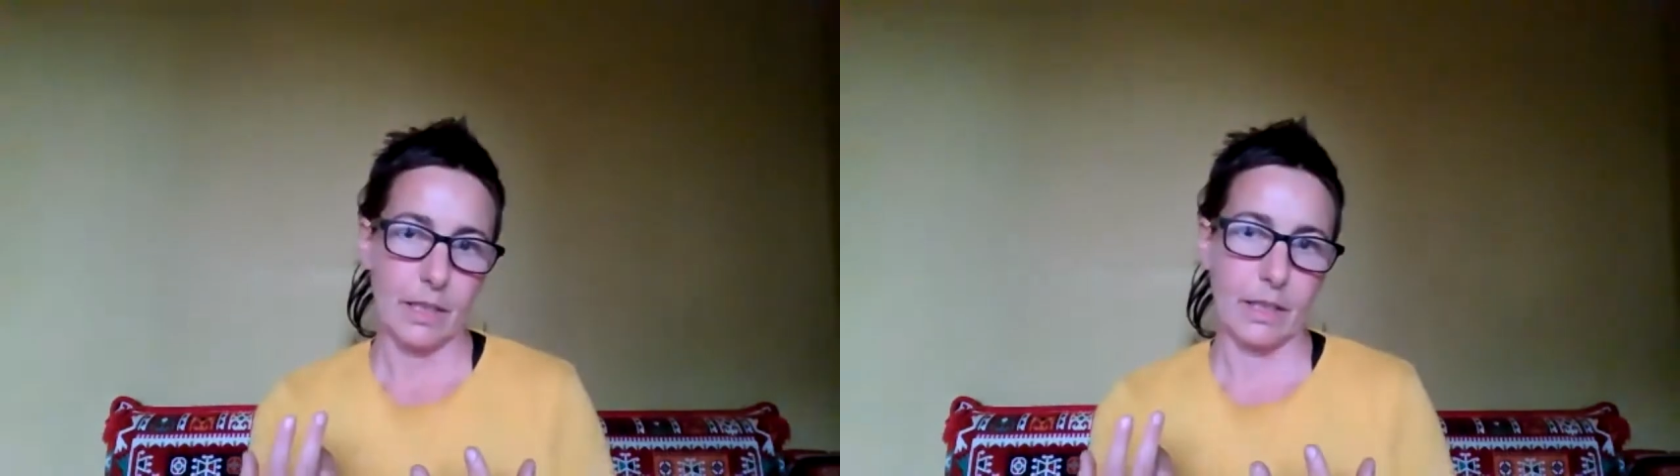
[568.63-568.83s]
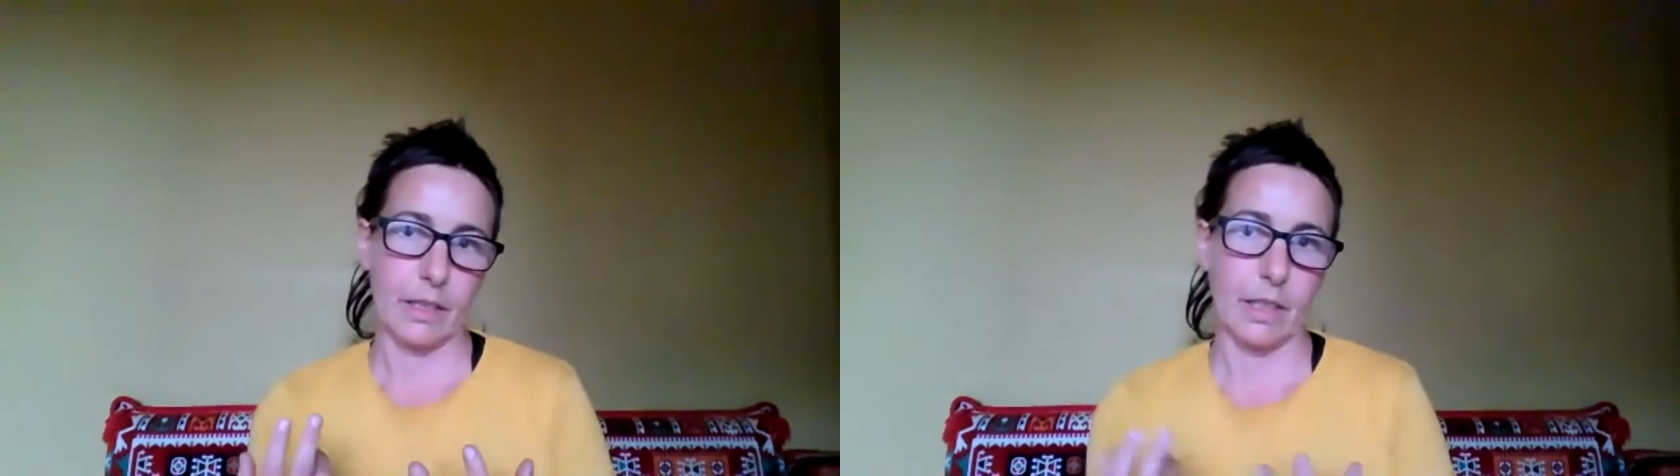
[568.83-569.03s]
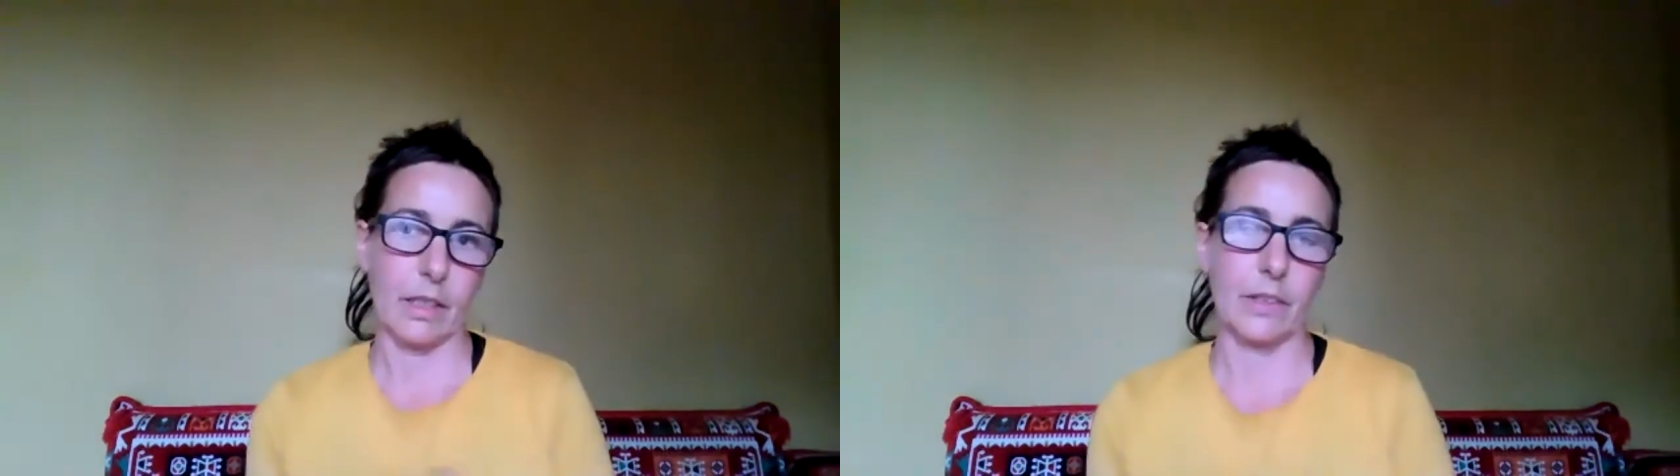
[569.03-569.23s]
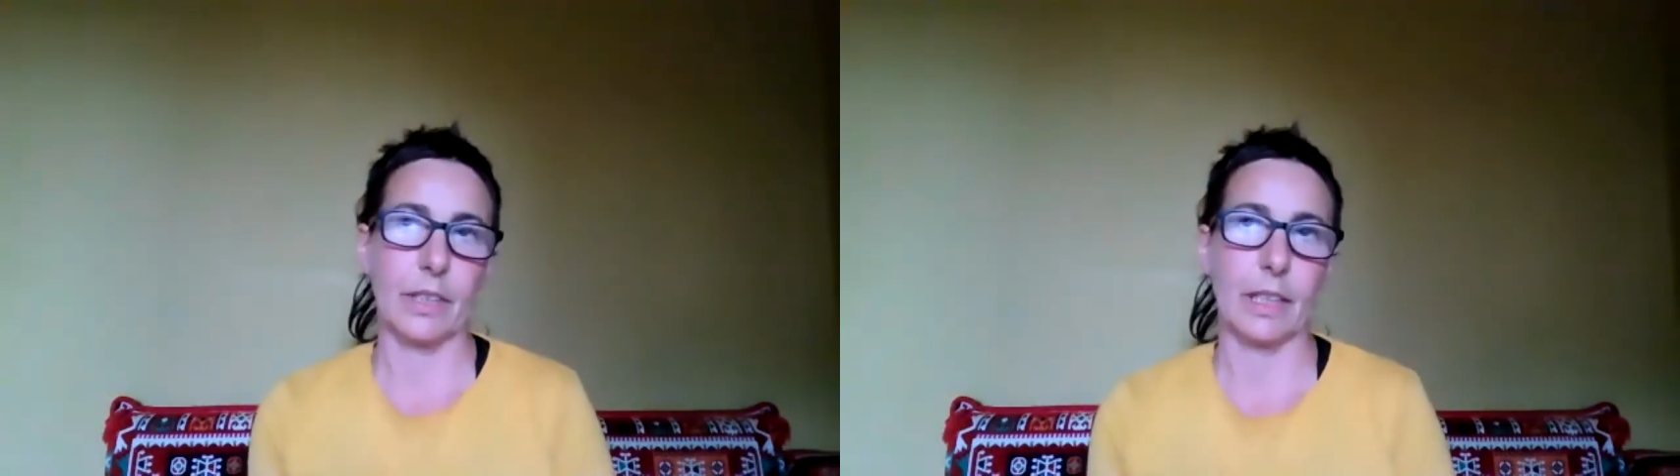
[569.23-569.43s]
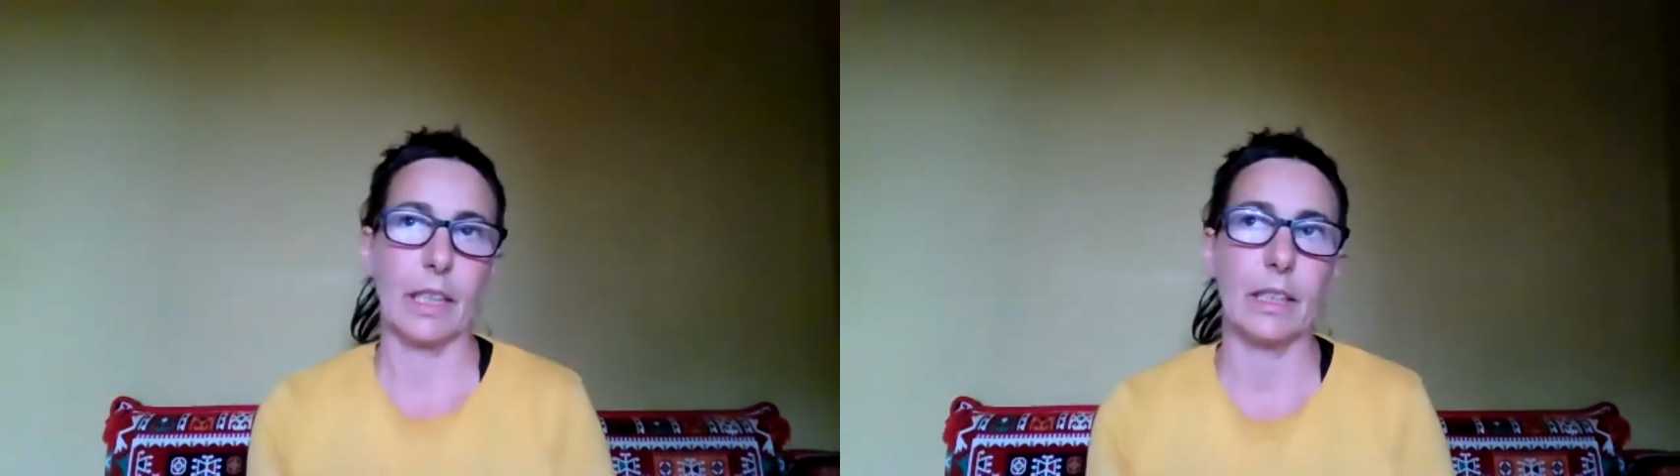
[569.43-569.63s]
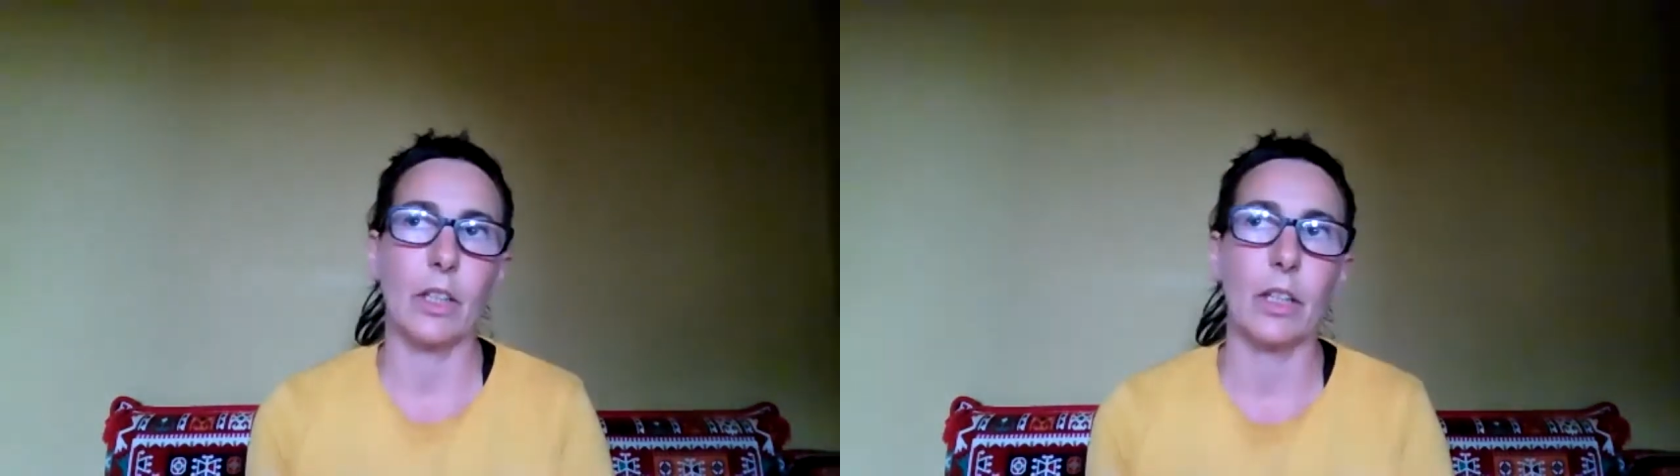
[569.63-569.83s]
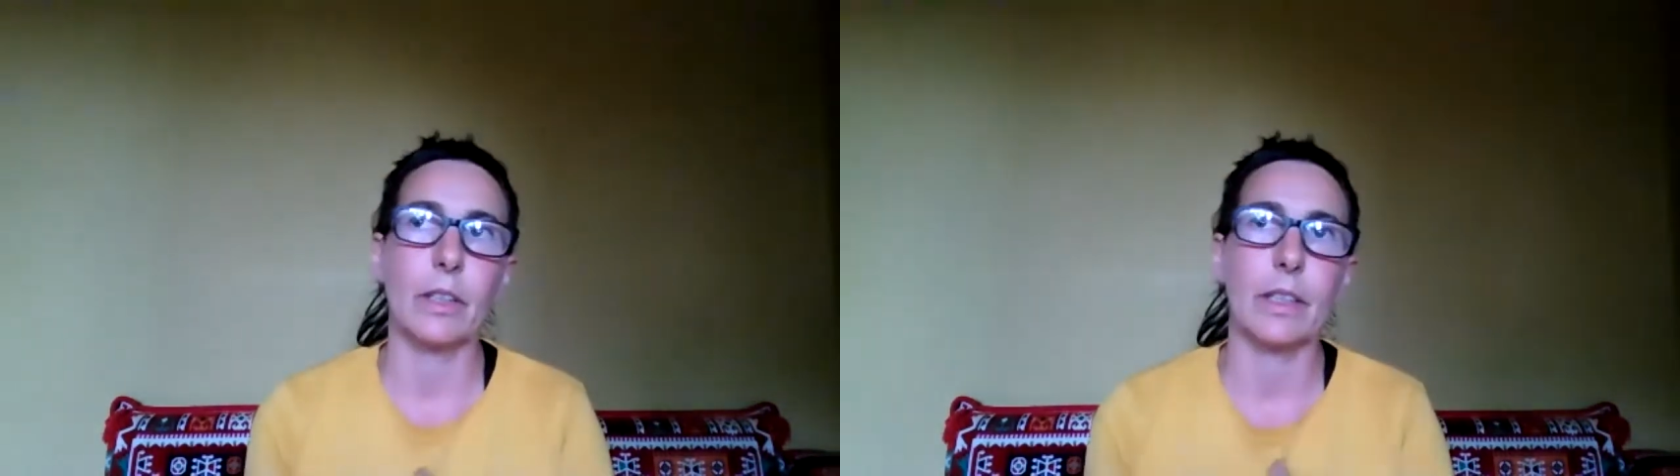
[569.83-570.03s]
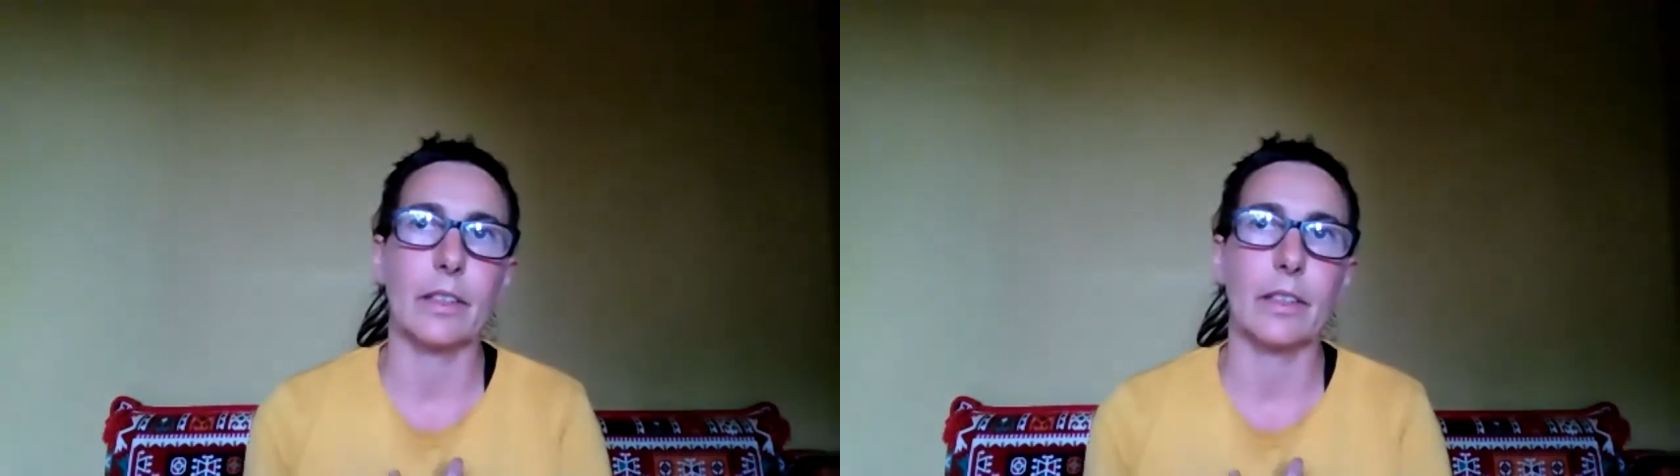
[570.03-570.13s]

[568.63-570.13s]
You know, I think in yoga